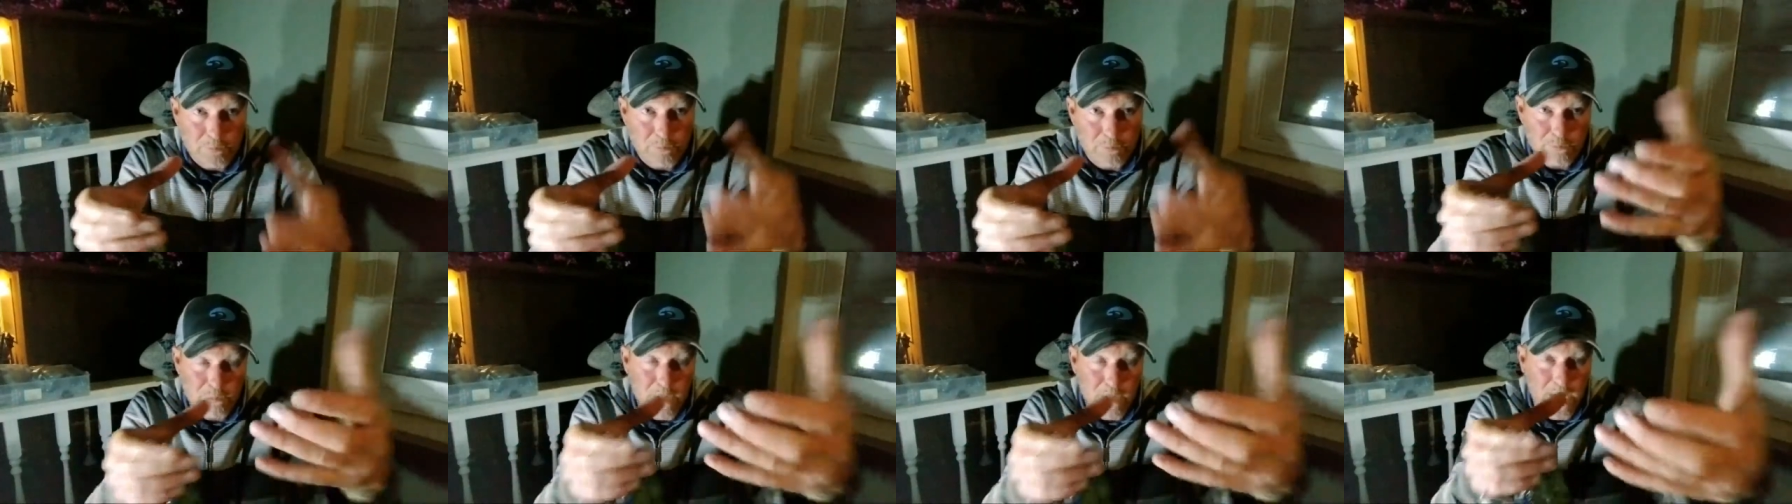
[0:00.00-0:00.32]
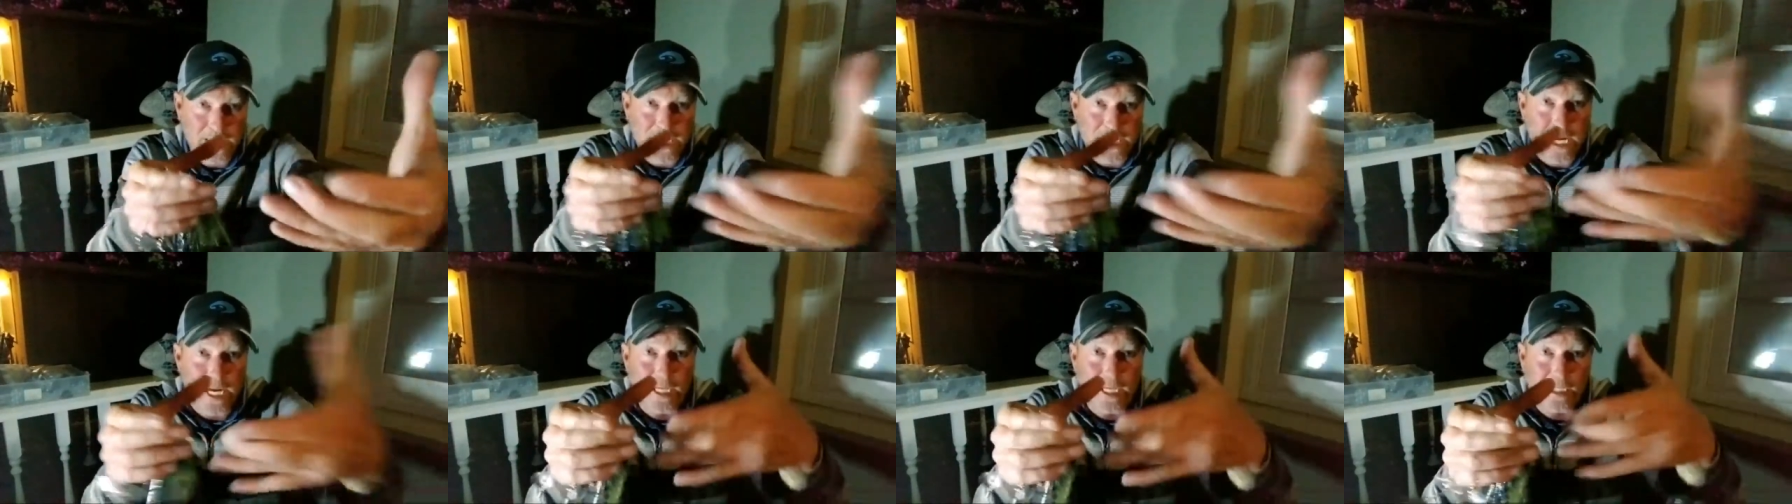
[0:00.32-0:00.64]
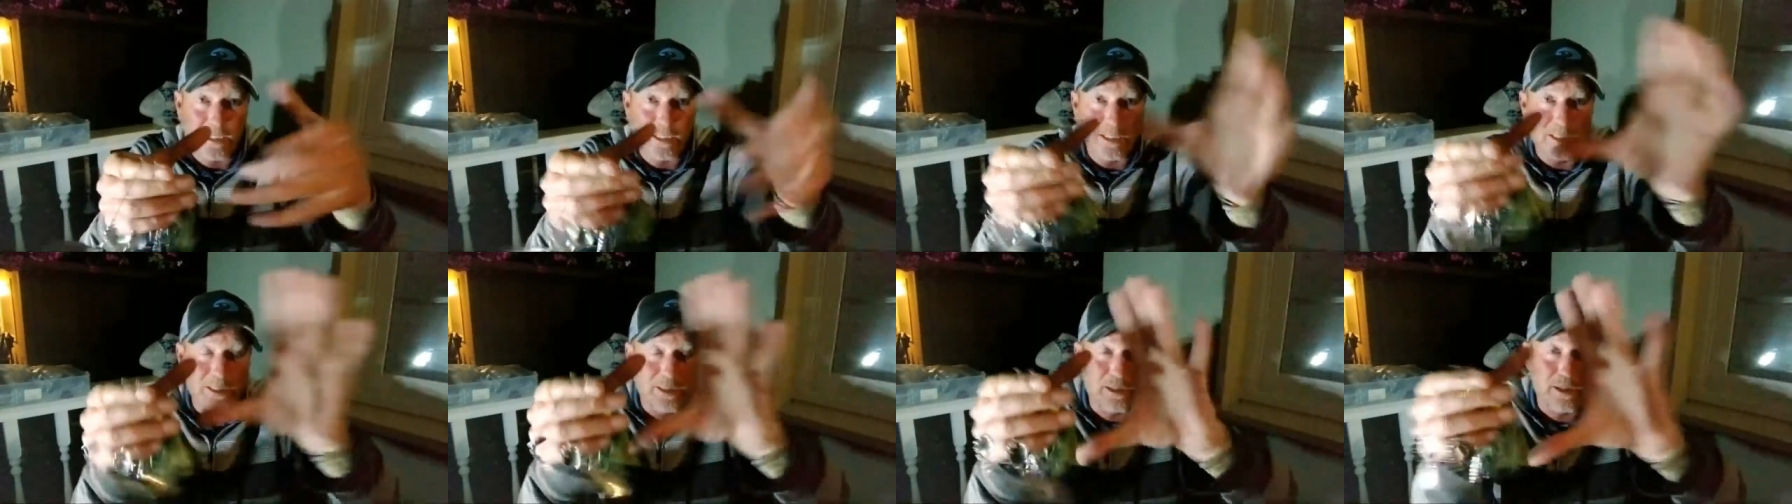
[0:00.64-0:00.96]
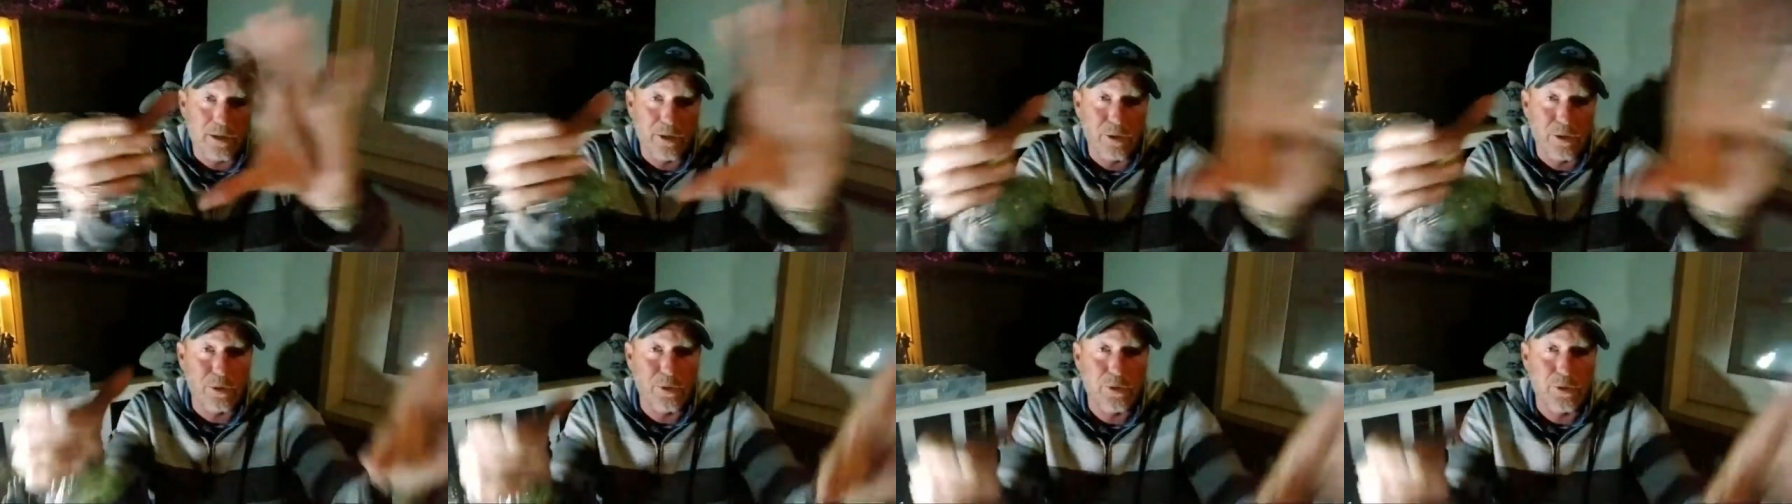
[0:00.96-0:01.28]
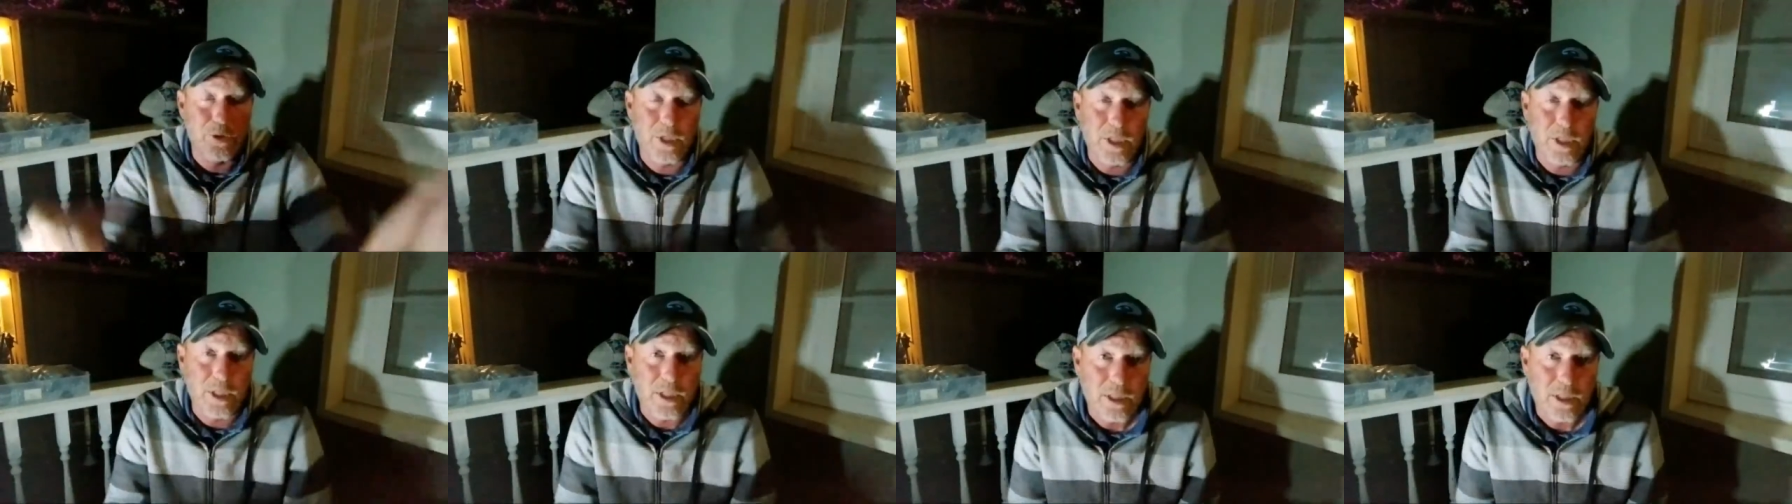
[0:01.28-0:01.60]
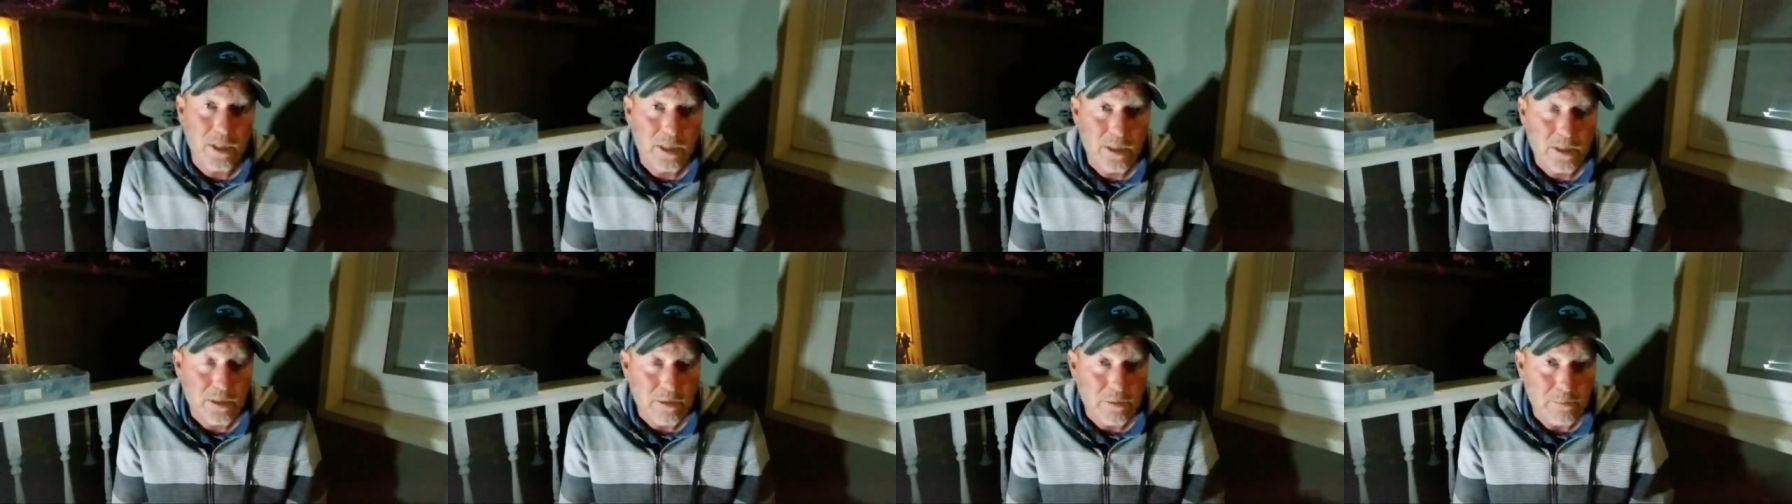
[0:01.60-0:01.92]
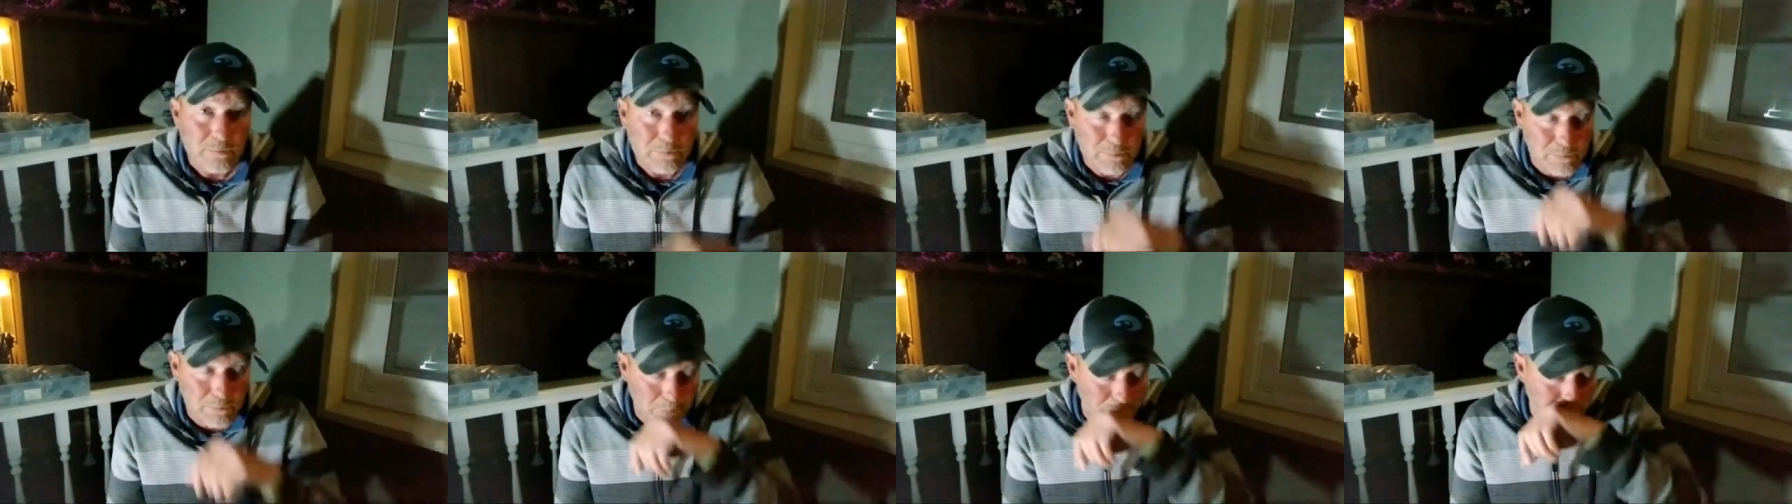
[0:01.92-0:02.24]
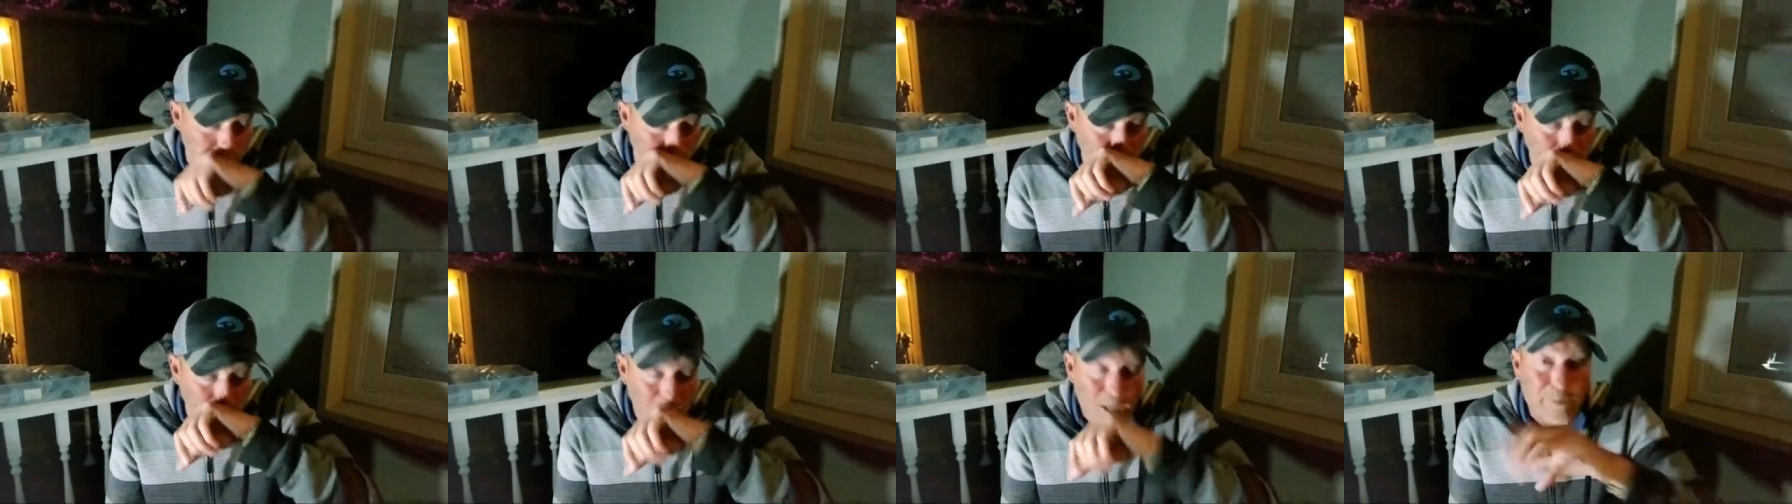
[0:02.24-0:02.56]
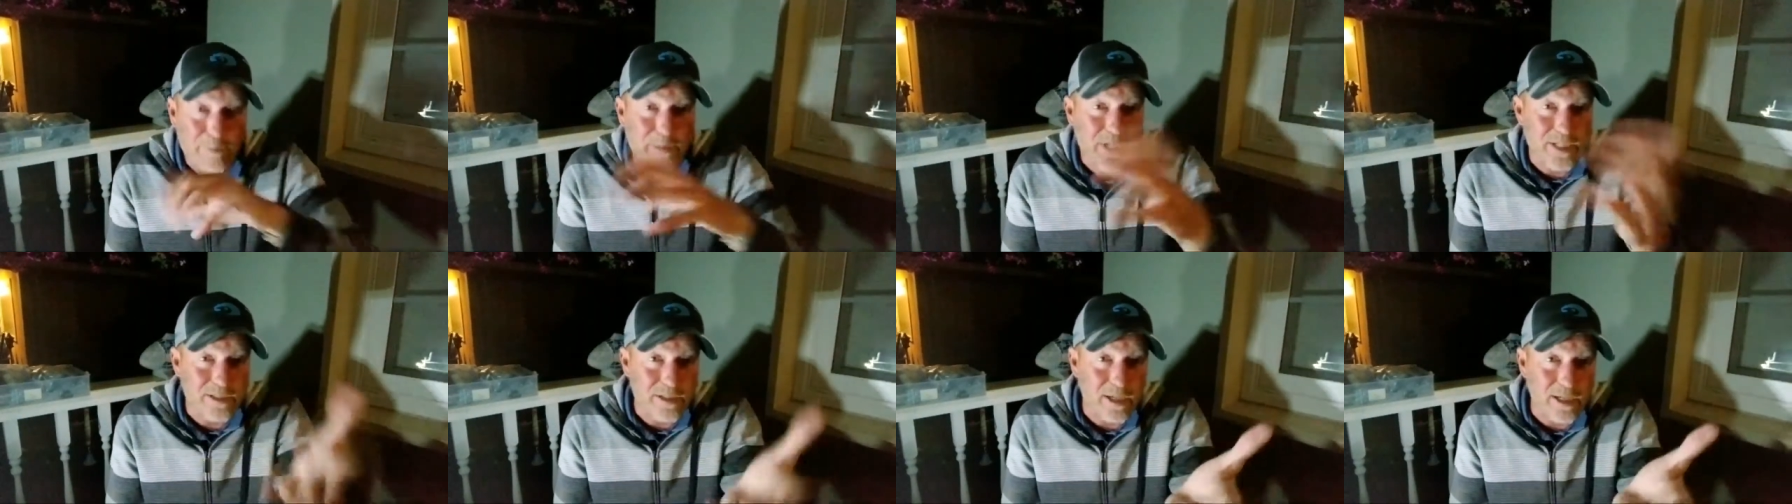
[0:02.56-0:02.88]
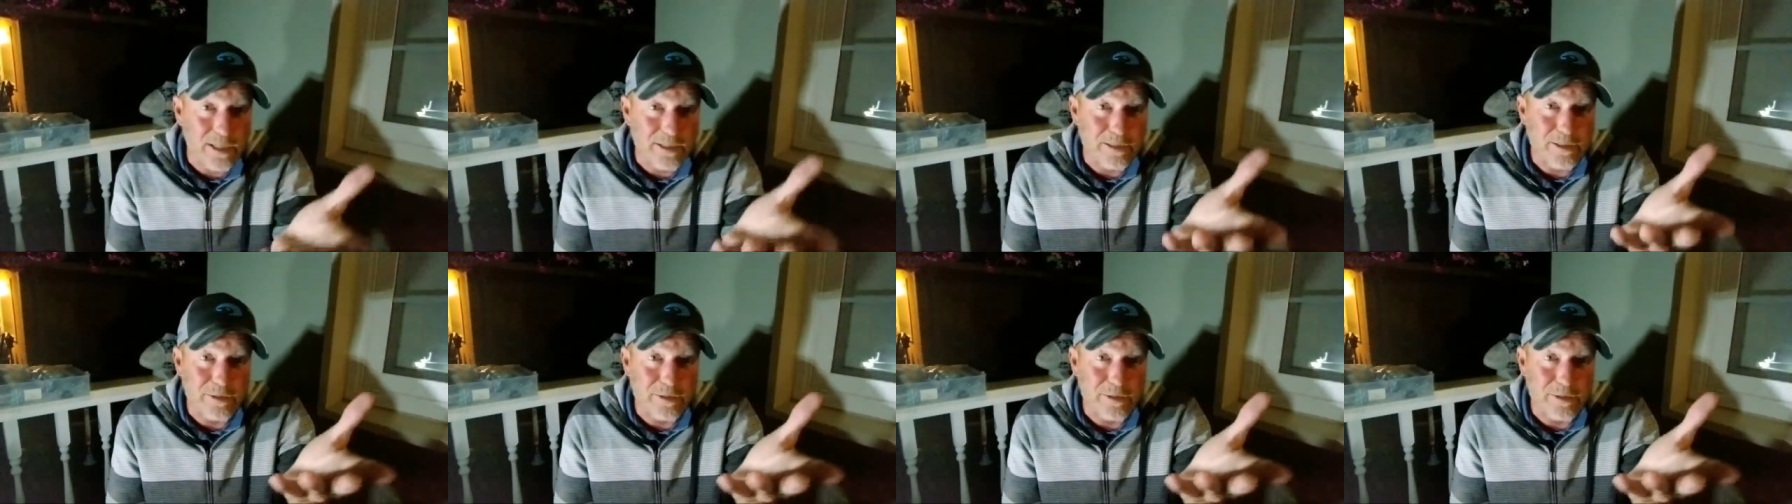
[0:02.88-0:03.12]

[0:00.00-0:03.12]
magnetically to the whole thing. I mean, it's nice.